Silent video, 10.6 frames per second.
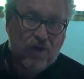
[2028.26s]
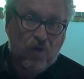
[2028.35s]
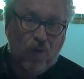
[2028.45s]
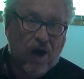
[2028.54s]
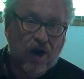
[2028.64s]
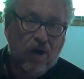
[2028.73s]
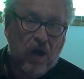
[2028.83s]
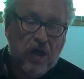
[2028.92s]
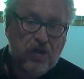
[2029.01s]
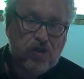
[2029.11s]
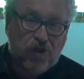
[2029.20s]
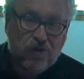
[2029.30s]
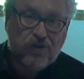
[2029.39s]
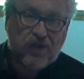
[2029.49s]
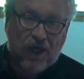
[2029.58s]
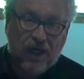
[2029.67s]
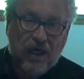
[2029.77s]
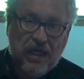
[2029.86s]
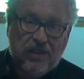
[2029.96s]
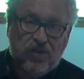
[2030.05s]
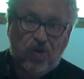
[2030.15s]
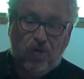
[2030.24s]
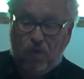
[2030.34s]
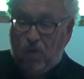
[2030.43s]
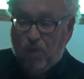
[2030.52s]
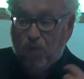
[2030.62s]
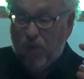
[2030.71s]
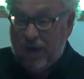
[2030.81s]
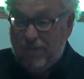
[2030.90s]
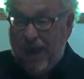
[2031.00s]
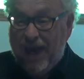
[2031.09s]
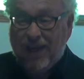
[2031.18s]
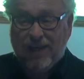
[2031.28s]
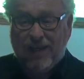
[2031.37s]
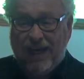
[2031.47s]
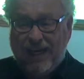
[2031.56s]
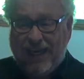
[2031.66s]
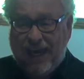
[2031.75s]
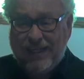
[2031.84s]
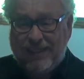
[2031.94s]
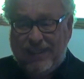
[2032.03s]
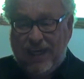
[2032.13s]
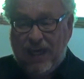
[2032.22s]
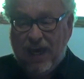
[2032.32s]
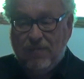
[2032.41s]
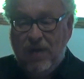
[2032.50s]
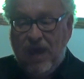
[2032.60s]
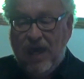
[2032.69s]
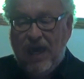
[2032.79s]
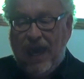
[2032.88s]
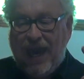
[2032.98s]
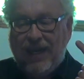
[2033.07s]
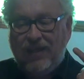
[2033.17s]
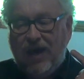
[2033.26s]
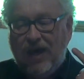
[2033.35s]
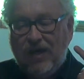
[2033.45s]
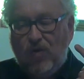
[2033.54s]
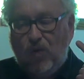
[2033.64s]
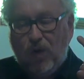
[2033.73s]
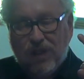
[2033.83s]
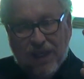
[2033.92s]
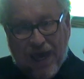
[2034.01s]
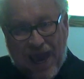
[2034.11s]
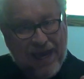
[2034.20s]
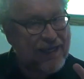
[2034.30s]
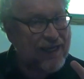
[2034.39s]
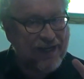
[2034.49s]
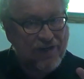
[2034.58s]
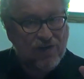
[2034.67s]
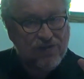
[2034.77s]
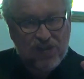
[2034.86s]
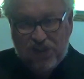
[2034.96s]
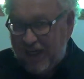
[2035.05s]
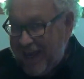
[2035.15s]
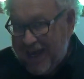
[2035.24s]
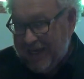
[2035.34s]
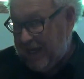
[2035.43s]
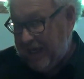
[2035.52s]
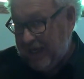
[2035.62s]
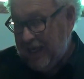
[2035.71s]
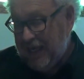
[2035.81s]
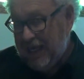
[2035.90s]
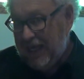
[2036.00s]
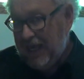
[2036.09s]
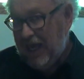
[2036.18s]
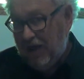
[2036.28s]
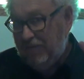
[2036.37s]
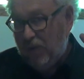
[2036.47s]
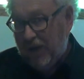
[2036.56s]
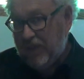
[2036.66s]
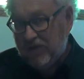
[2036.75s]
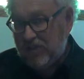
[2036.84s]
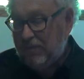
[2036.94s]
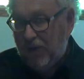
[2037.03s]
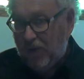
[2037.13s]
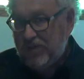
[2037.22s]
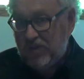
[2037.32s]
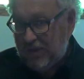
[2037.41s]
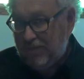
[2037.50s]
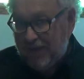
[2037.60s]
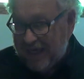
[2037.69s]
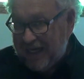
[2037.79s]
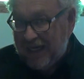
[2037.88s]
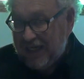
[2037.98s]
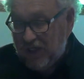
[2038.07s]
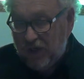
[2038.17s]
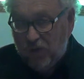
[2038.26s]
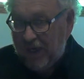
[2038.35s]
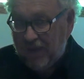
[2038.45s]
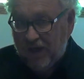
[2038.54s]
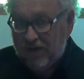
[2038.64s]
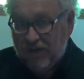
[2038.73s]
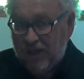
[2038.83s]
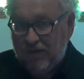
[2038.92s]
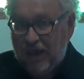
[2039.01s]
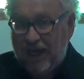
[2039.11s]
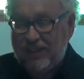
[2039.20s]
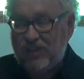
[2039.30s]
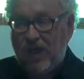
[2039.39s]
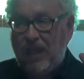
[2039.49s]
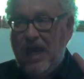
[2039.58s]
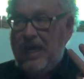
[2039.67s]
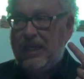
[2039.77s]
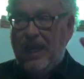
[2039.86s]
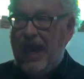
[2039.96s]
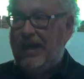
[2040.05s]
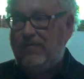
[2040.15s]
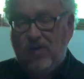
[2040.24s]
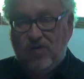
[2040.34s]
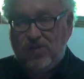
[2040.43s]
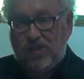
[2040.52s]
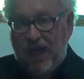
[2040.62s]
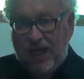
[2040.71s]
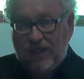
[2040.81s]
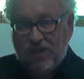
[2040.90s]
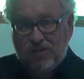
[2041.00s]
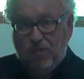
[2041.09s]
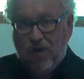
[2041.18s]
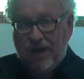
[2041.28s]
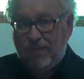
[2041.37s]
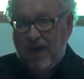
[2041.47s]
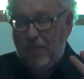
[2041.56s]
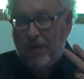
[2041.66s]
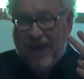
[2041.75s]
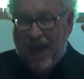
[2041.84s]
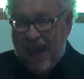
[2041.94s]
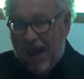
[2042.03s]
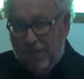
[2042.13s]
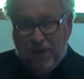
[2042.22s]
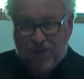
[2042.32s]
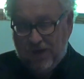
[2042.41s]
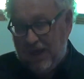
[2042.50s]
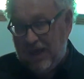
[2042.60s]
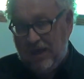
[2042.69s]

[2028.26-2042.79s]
who are choosing to rebel against him and who lack understanding of what they're supposed to be doing. And it's a lack of understanding that's brought about by apathy.